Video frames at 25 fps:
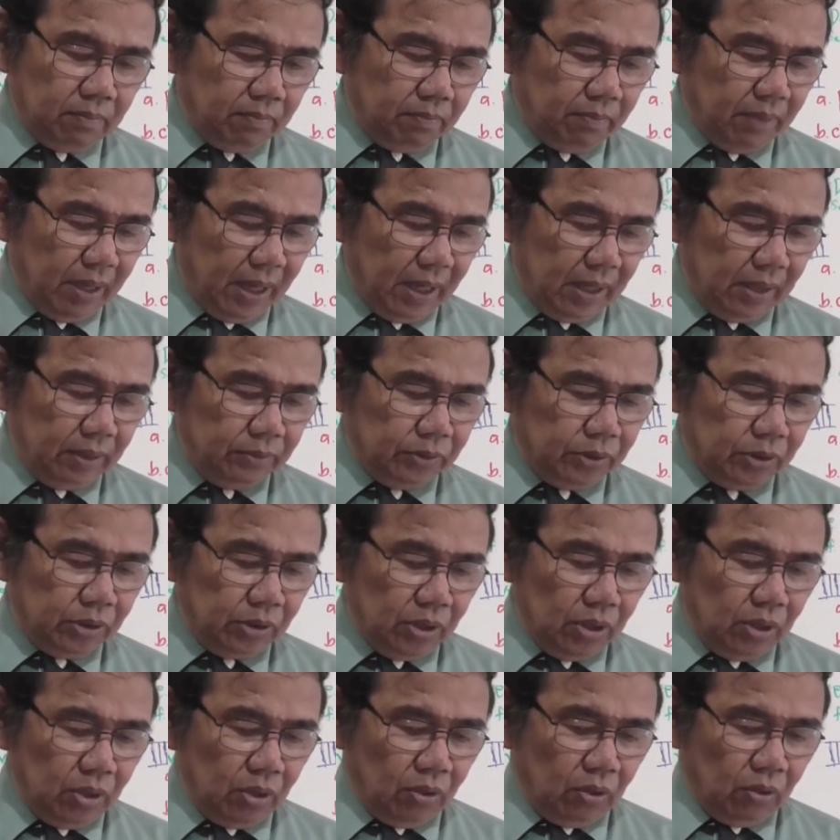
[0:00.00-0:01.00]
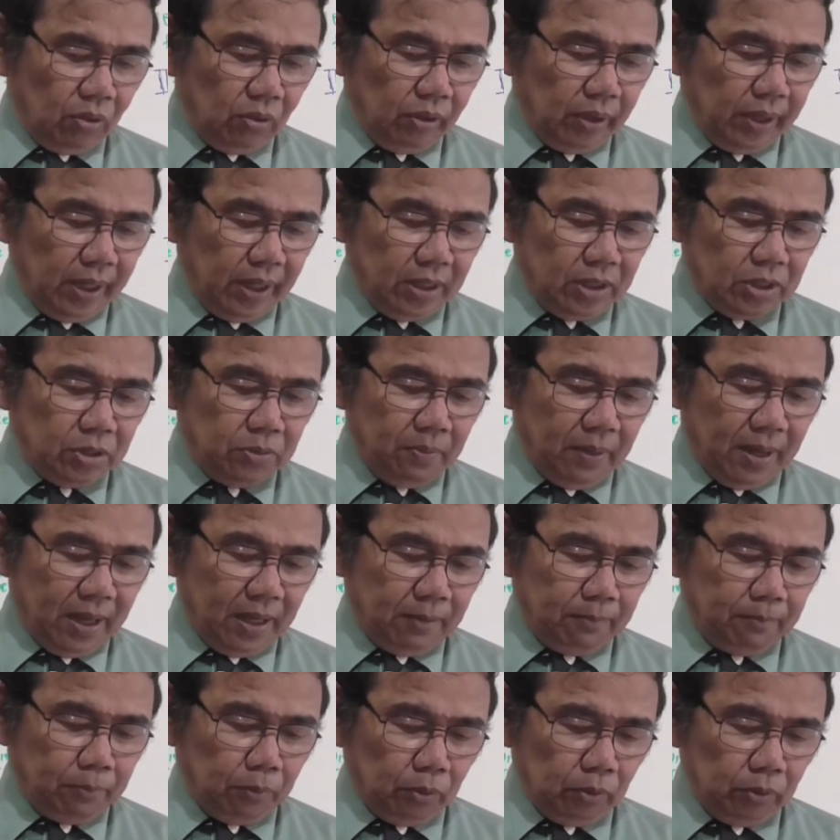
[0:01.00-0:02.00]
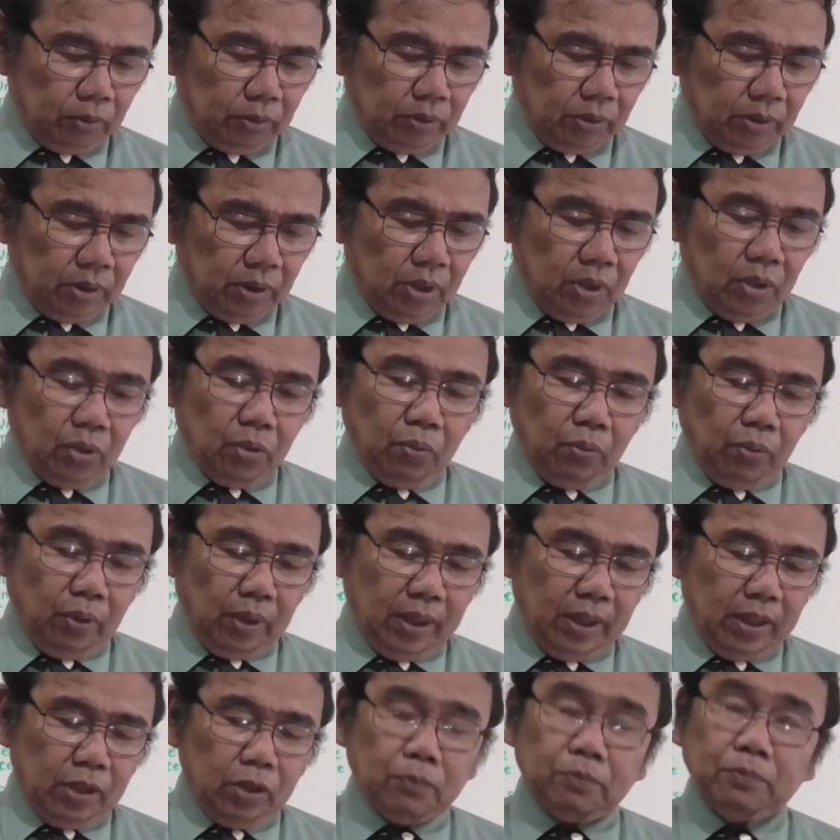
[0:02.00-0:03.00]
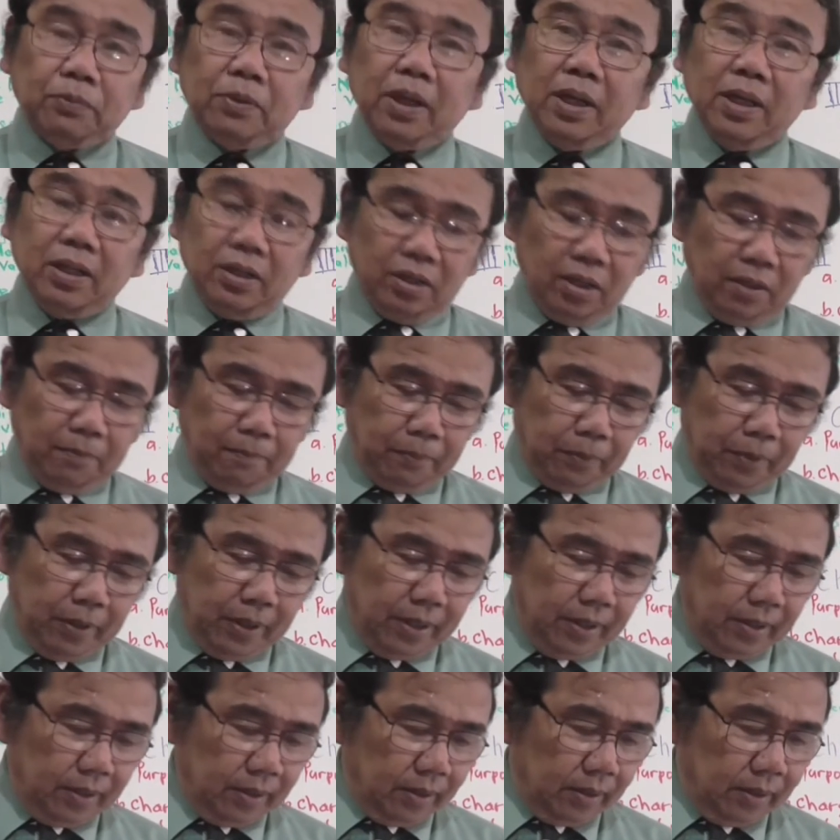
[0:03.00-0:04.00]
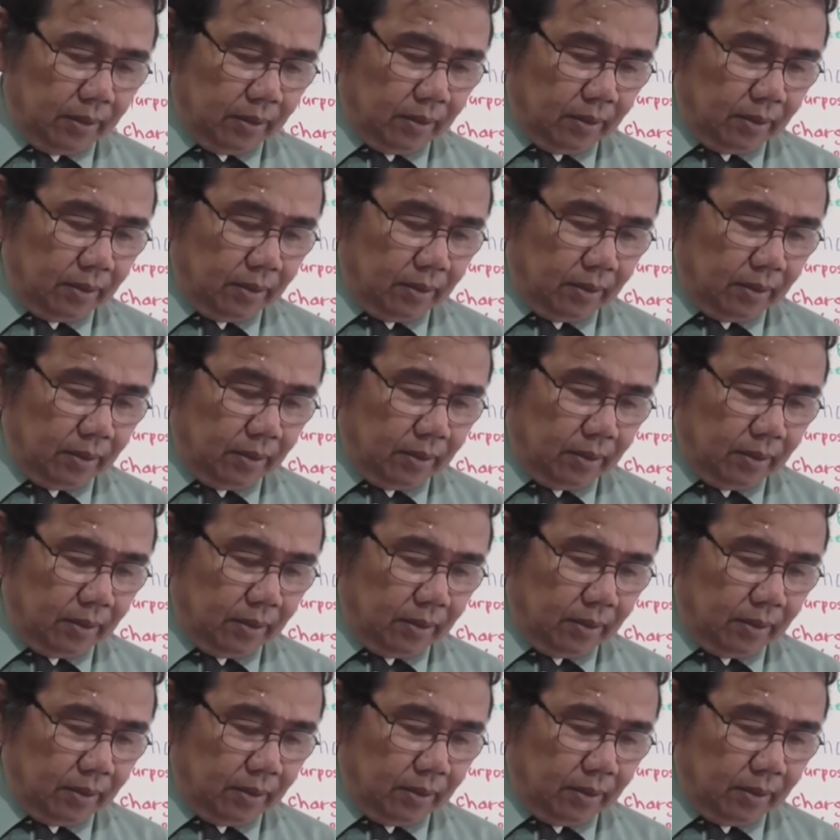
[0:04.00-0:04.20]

valves on gates manifold, we can obtain different